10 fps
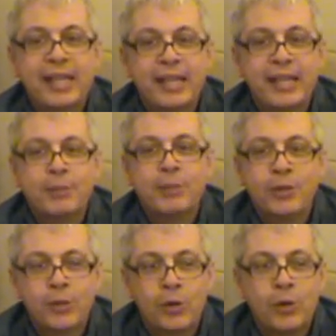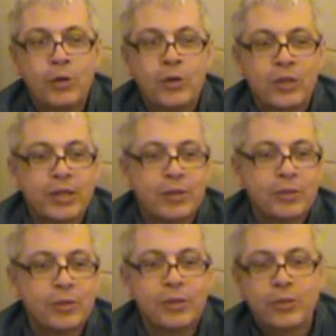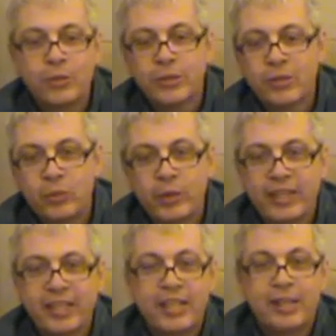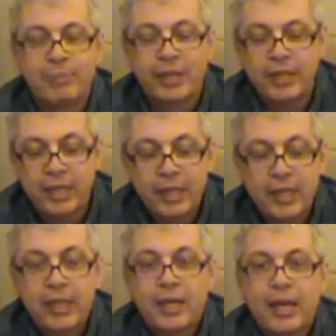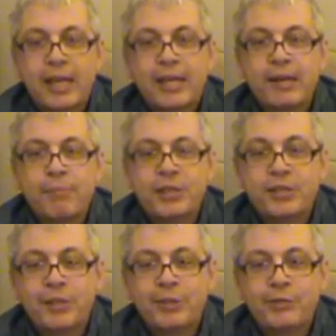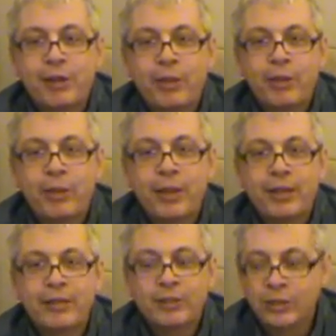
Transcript: I am going to call you. I was going to do it this weekend, but I got busy with other things.